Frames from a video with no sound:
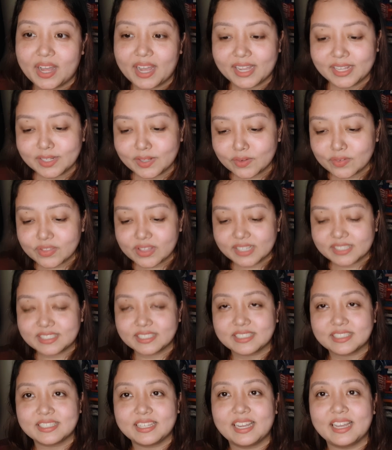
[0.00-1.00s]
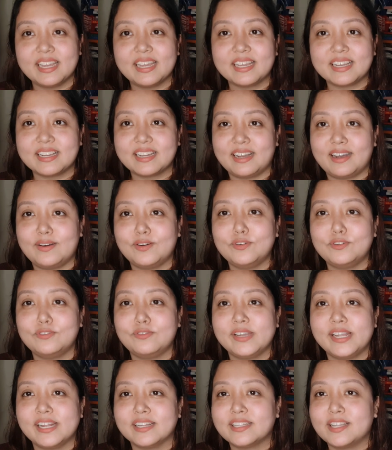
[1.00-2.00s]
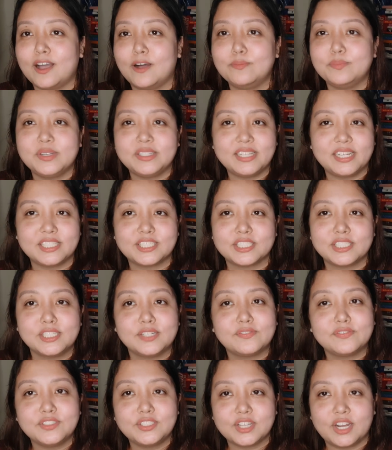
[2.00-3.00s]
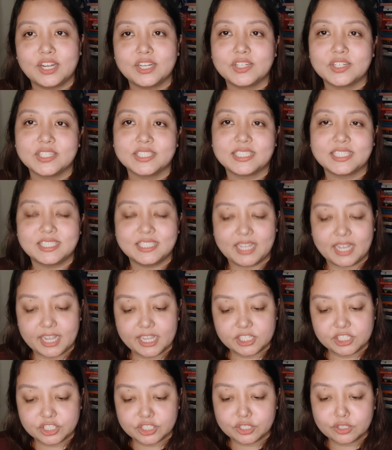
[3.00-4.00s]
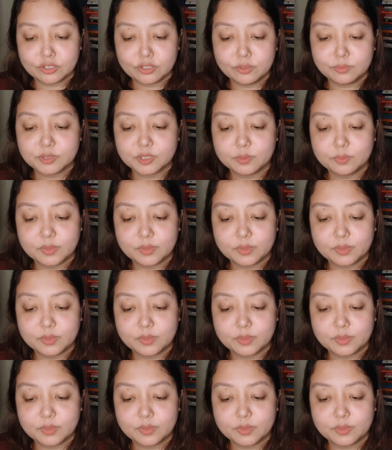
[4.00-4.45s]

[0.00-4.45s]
I know this is like a weird combination of genres and age groups,